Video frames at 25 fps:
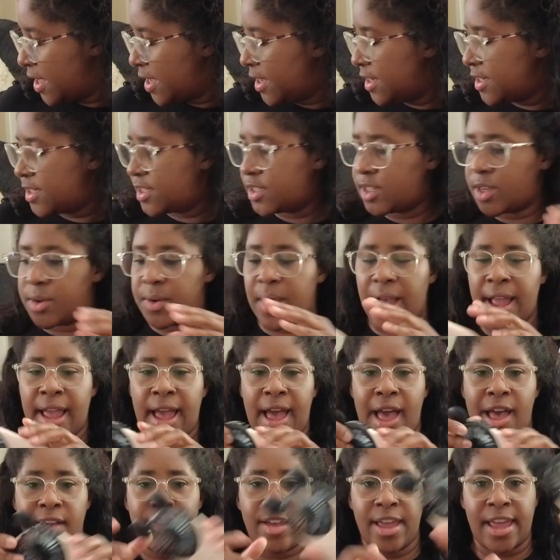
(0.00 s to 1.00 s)
So I
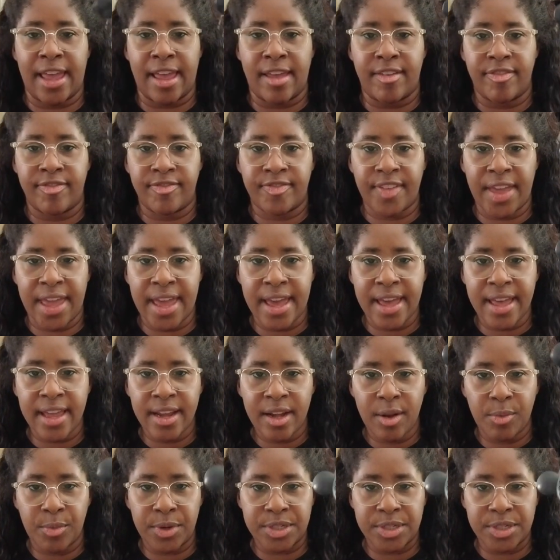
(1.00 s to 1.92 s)
have a fan,